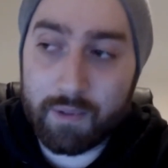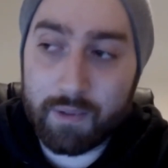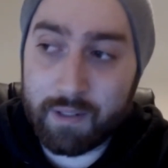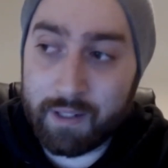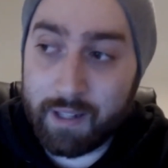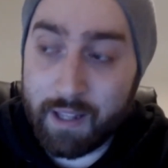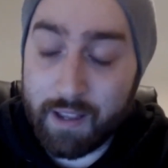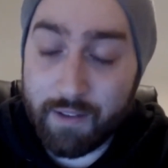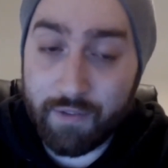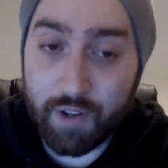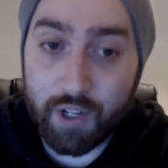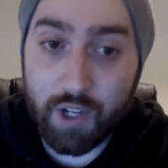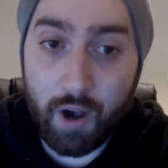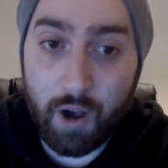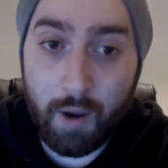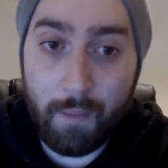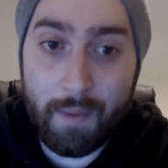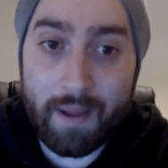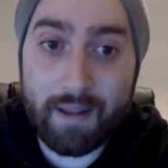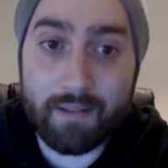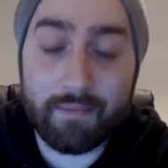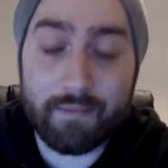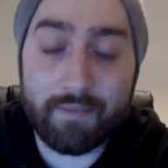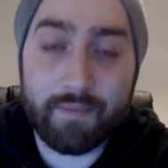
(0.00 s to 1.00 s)
Leave a
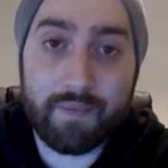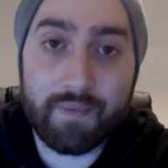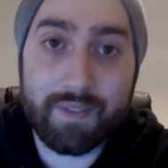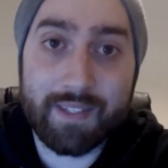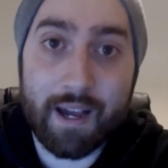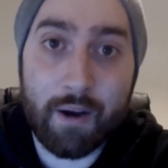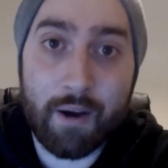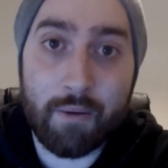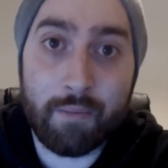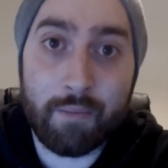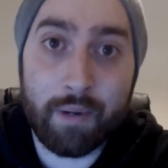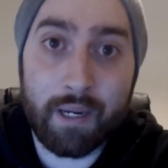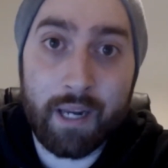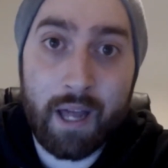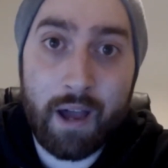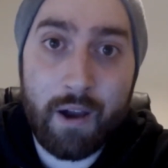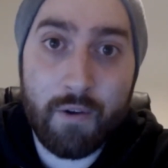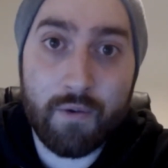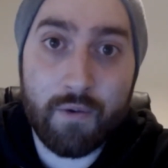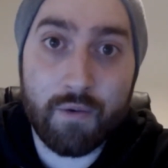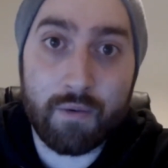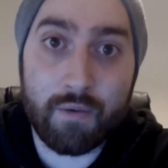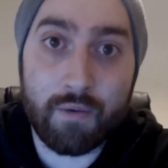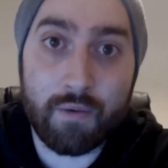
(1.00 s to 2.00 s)
comment down
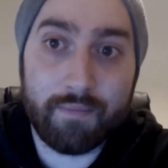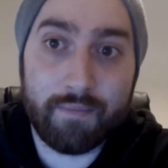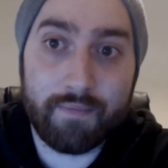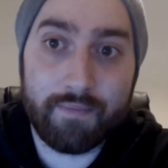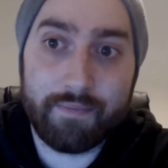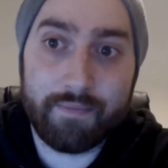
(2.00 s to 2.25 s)
below.